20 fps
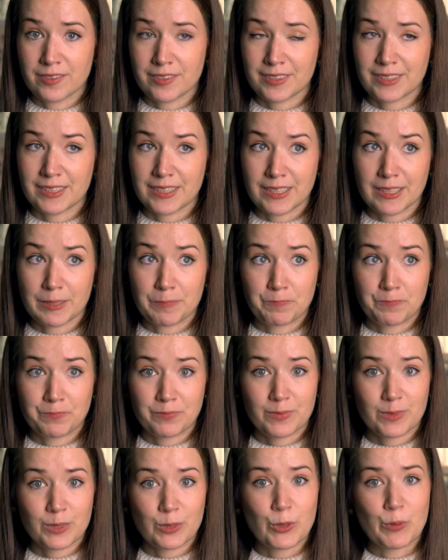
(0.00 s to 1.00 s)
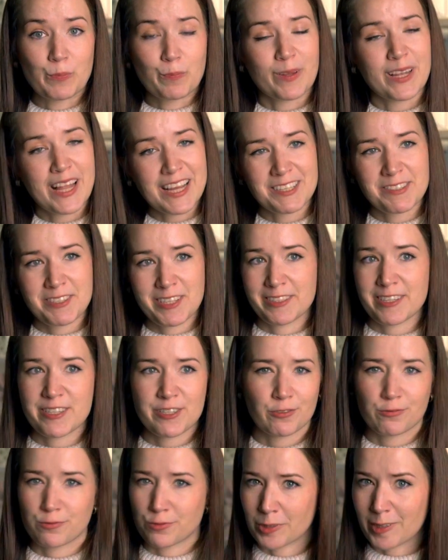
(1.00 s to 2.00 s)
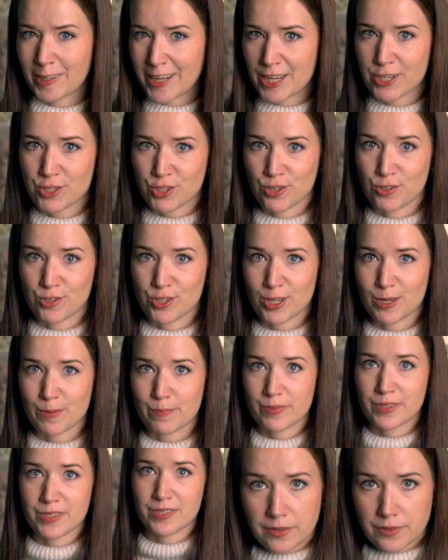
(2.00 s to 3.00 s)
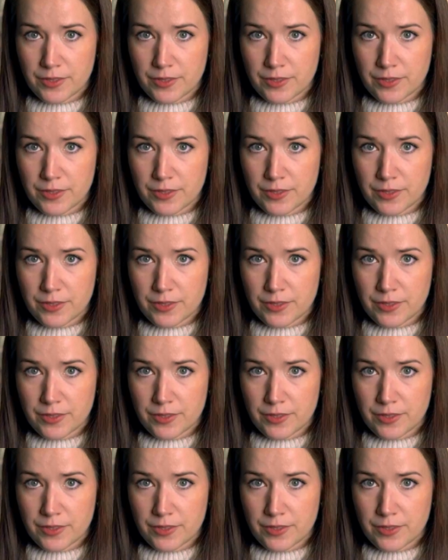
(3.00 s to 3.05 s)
the complexities of relationships.